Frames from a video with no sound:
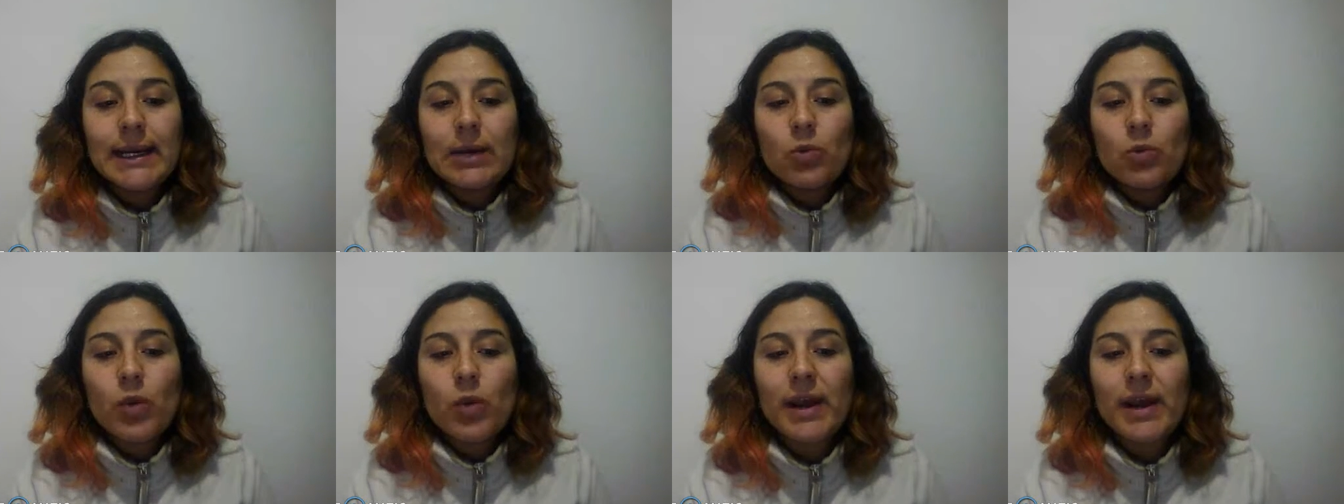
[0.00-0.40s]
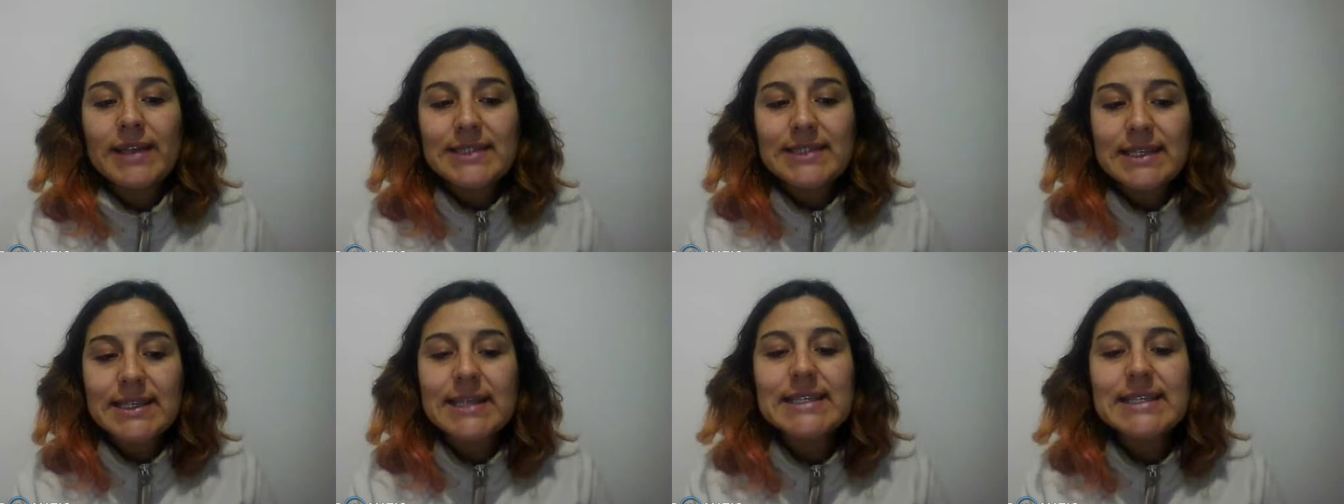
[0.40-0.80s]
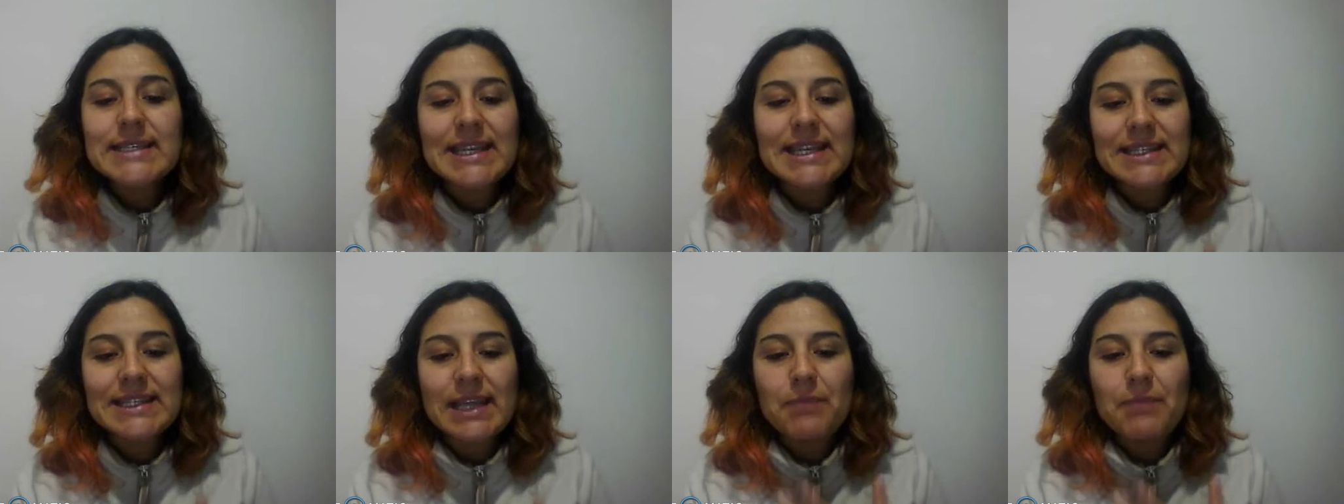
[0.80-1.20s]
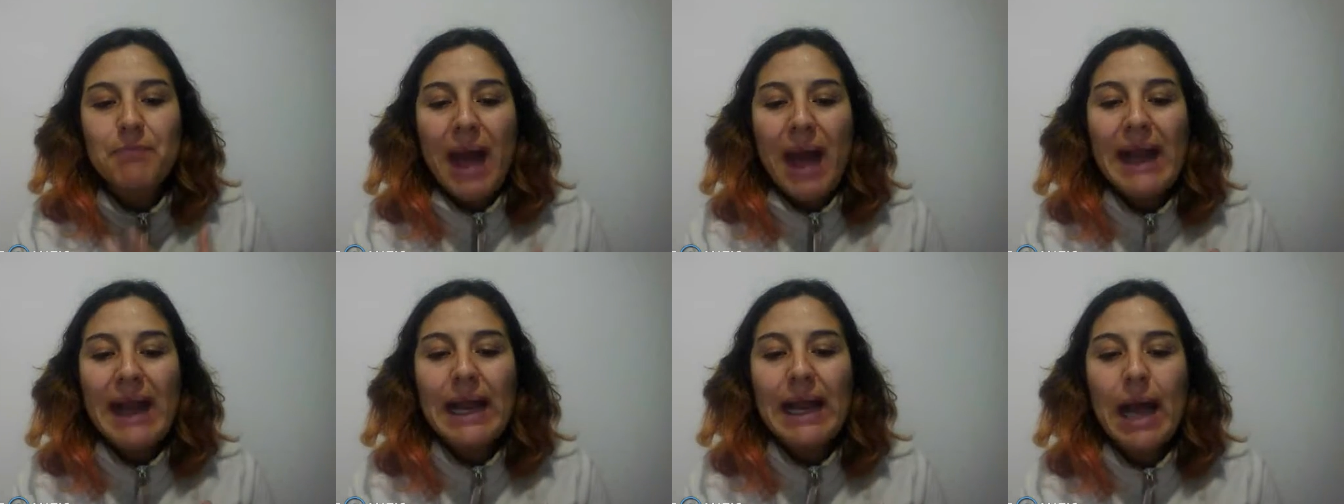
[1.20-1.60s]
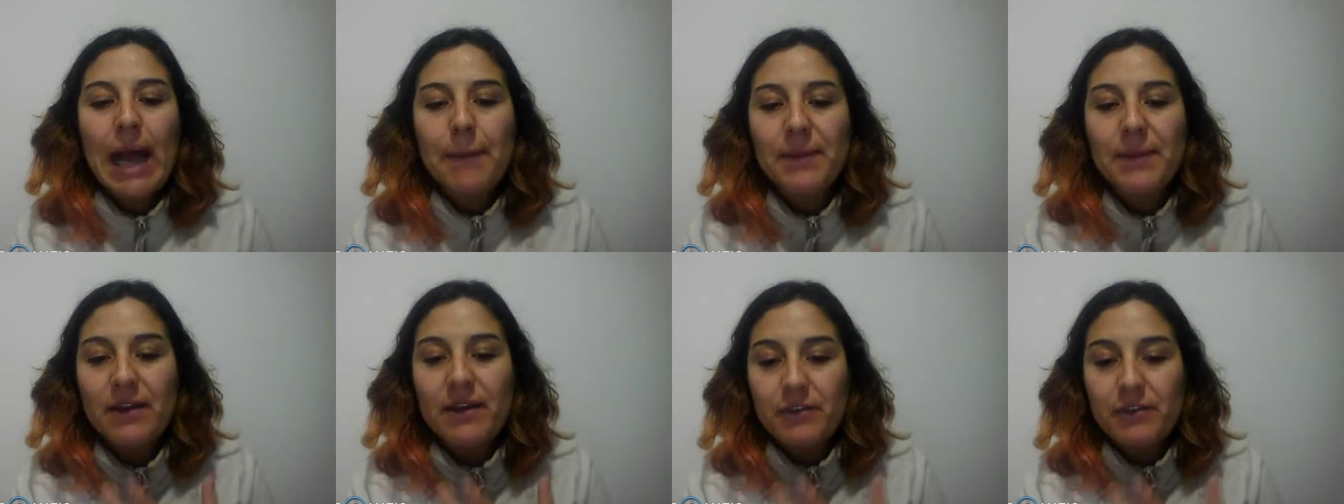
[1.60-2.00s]
what I see is that they back
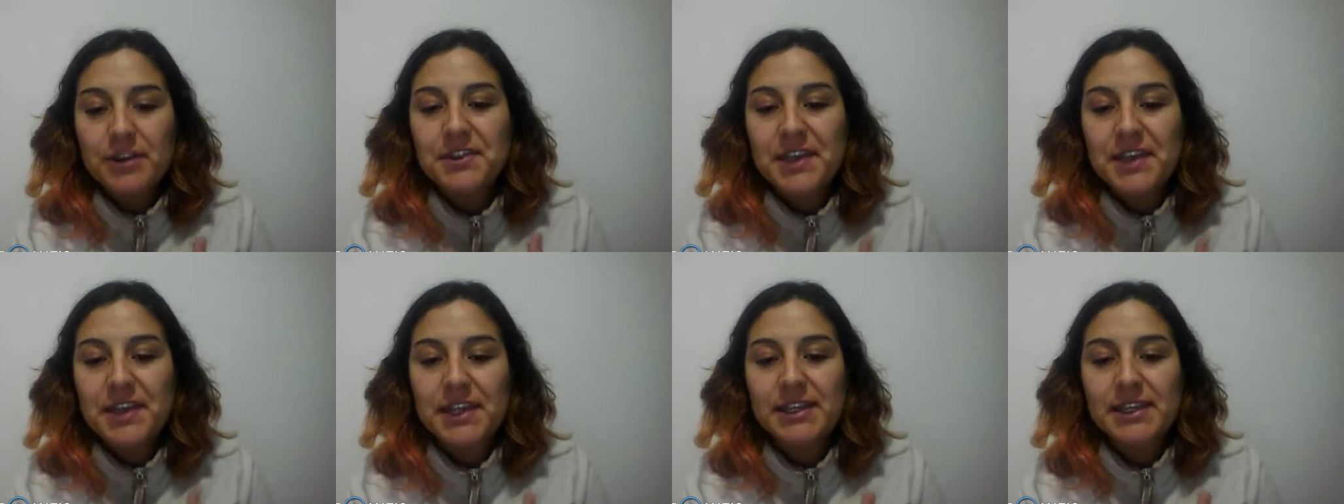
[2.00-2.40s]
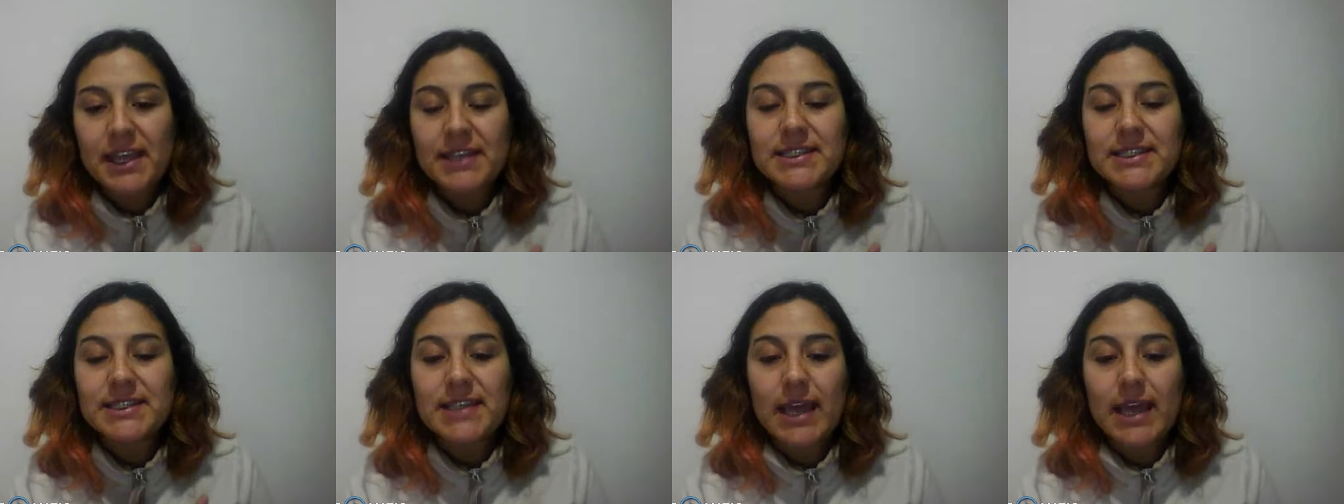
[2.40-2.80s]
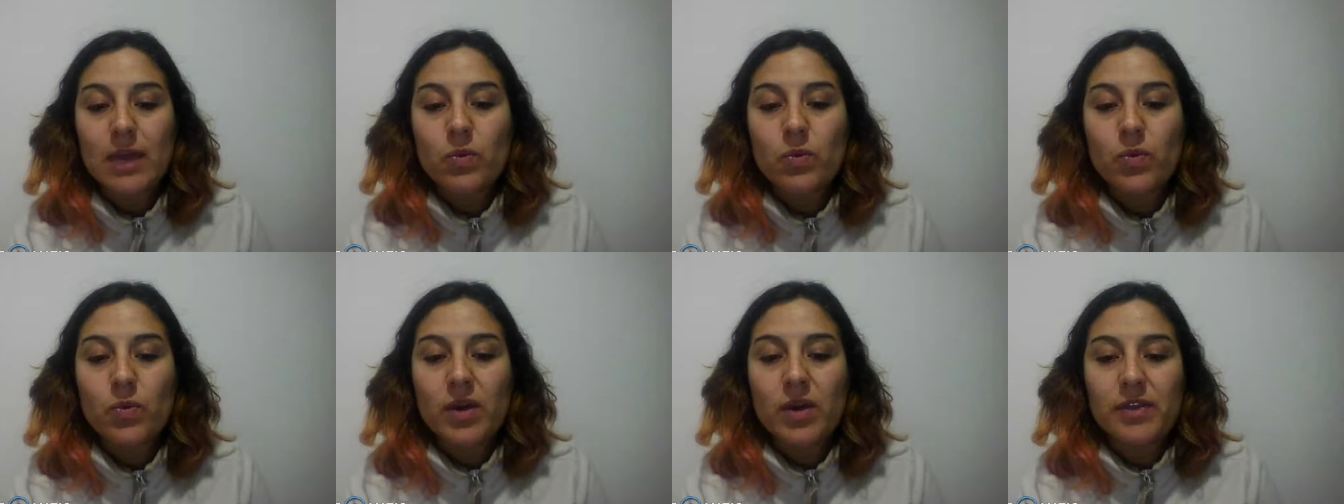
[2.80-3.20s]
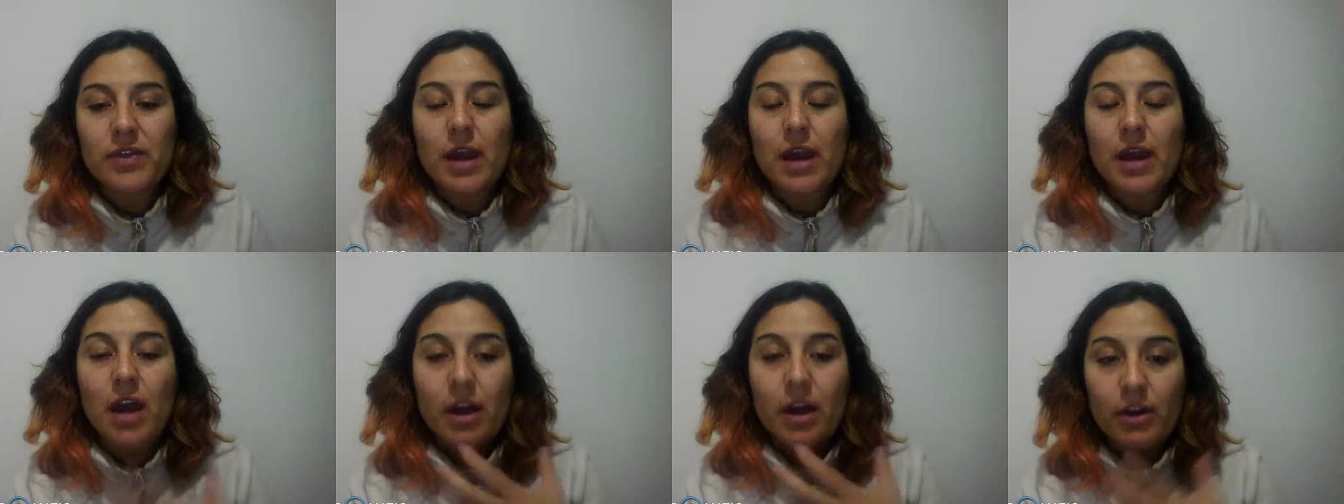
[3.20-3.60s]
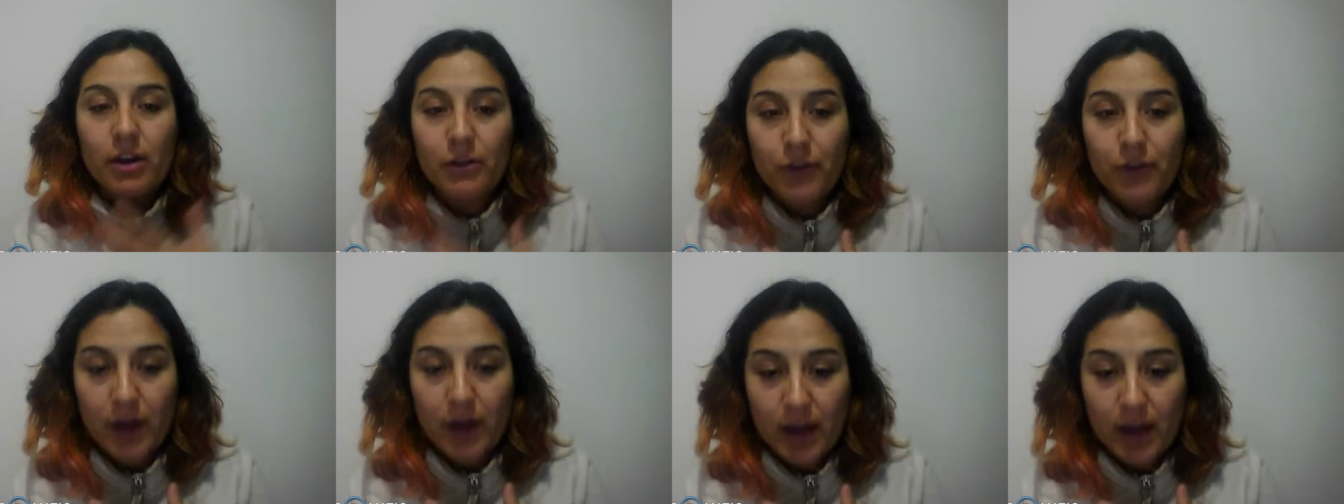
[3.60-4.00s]
up everything they say with a lot
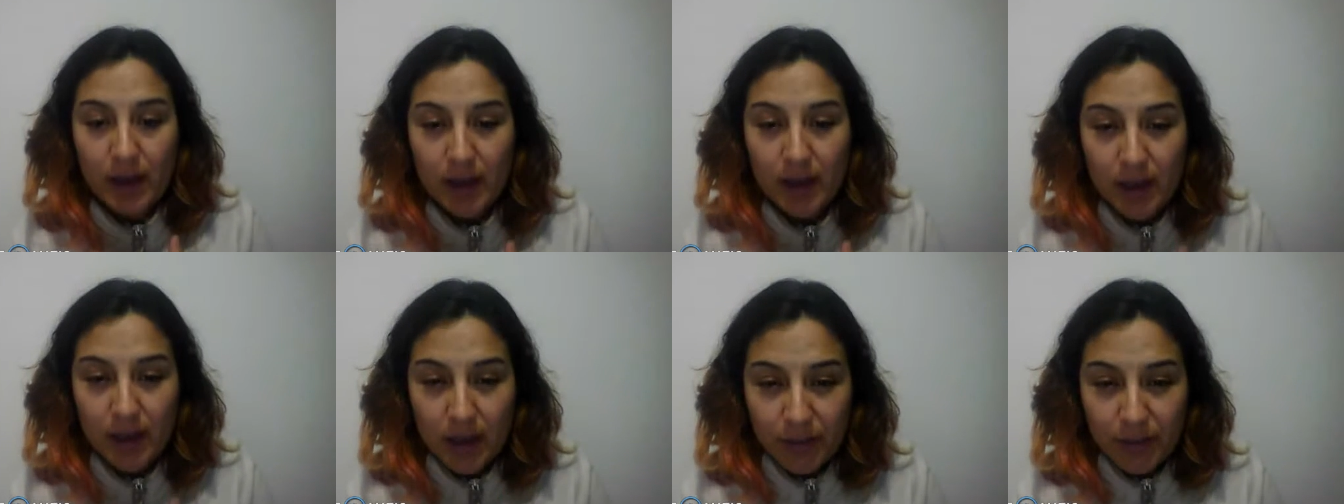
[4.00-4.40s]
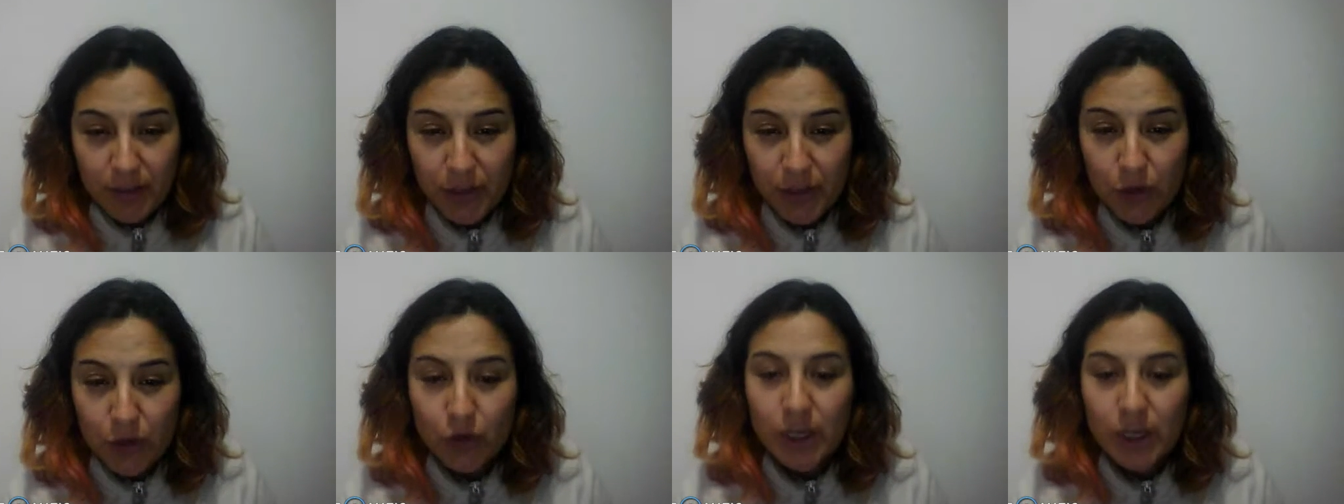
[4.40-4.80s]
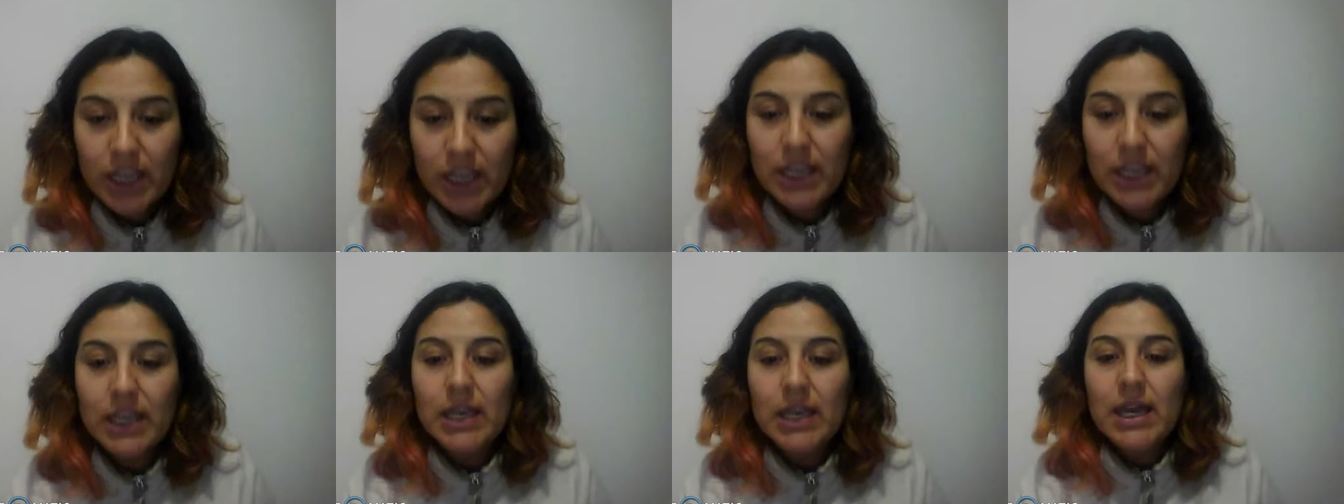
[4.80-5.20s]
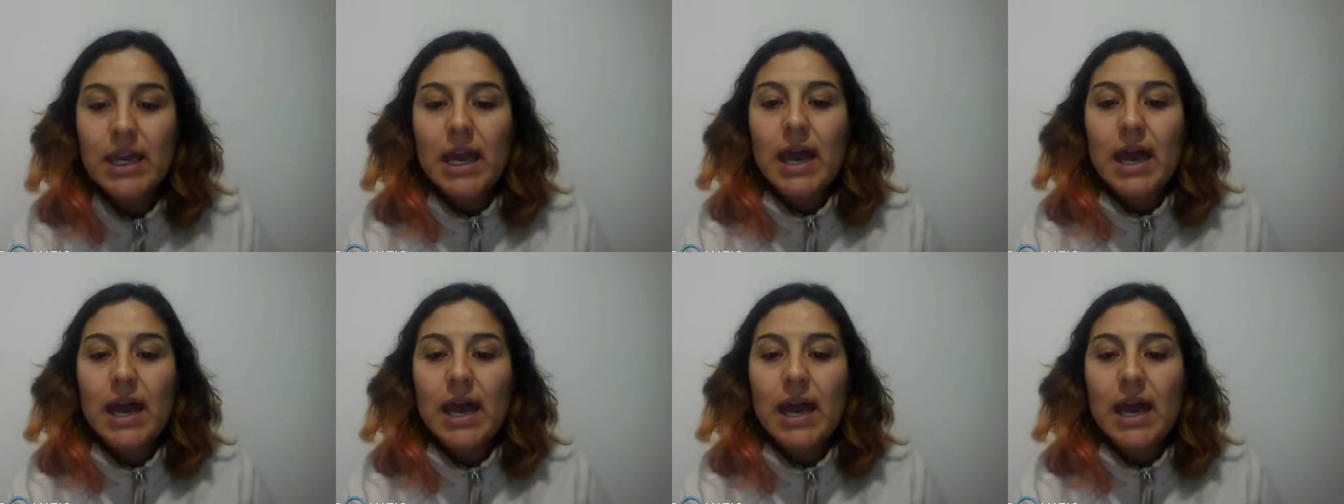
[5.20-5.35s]
of theory,